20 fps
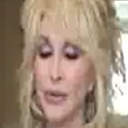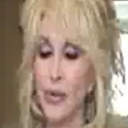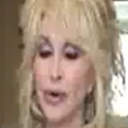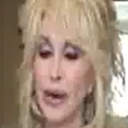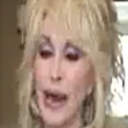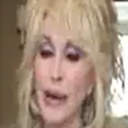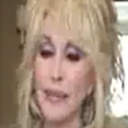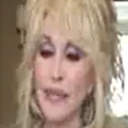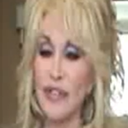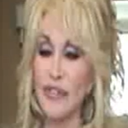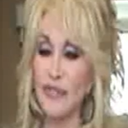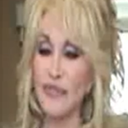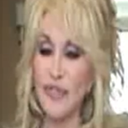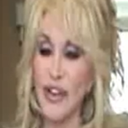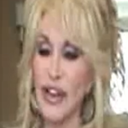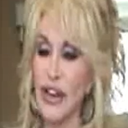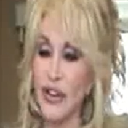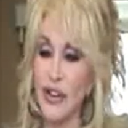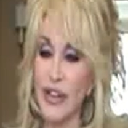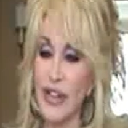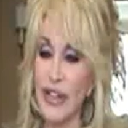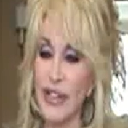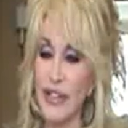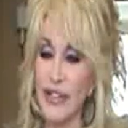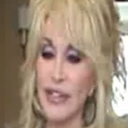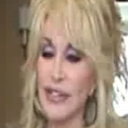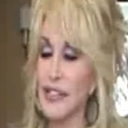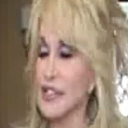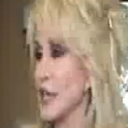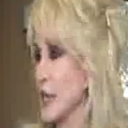Well, I'm a
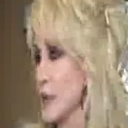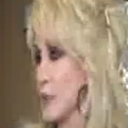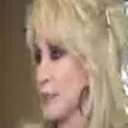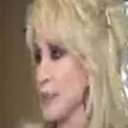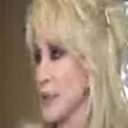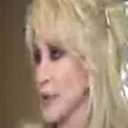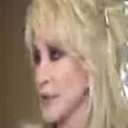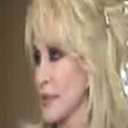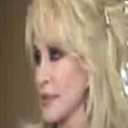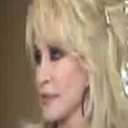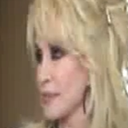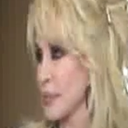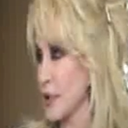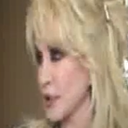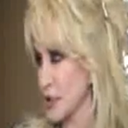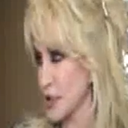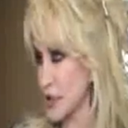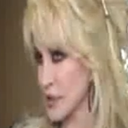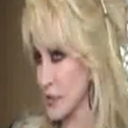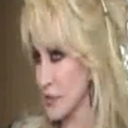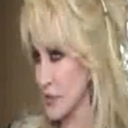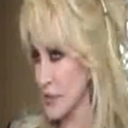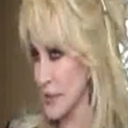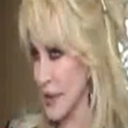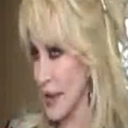very deep person.